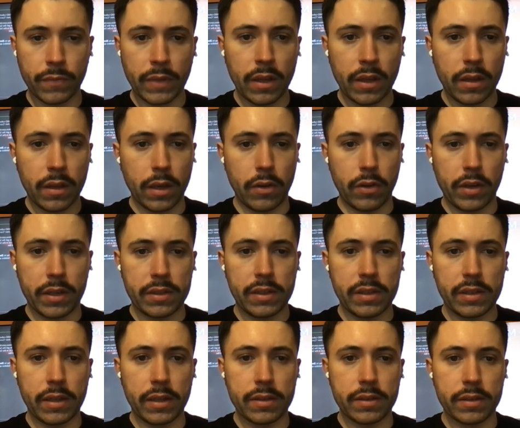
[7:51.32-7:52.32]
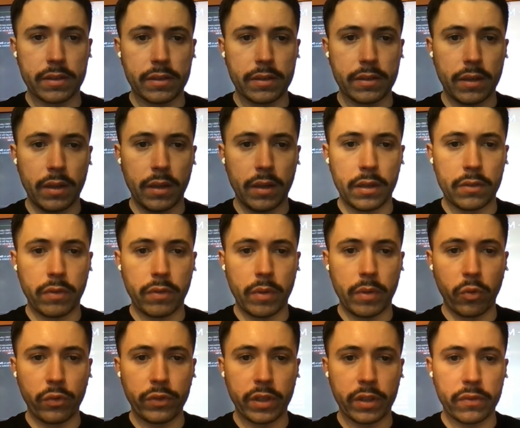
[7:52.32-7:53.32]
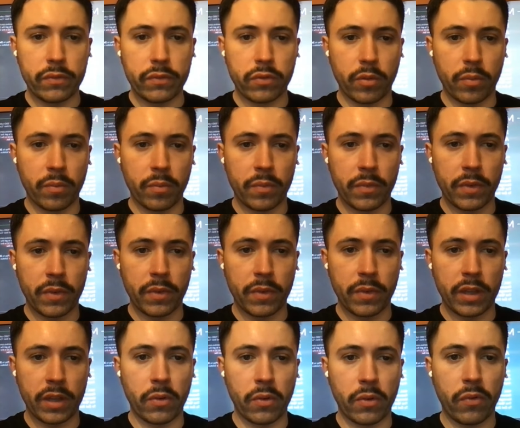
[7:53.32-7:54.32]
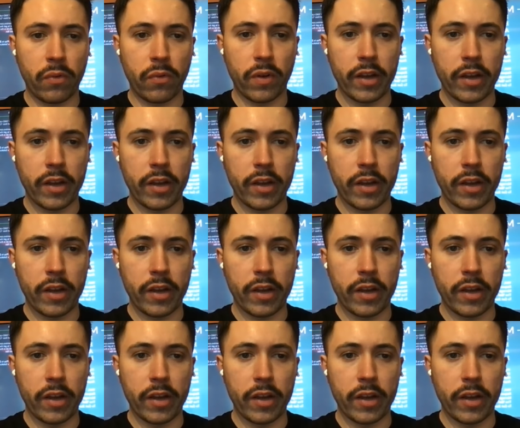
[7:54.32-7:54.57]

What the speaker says: you can see that it removed it from the number 5.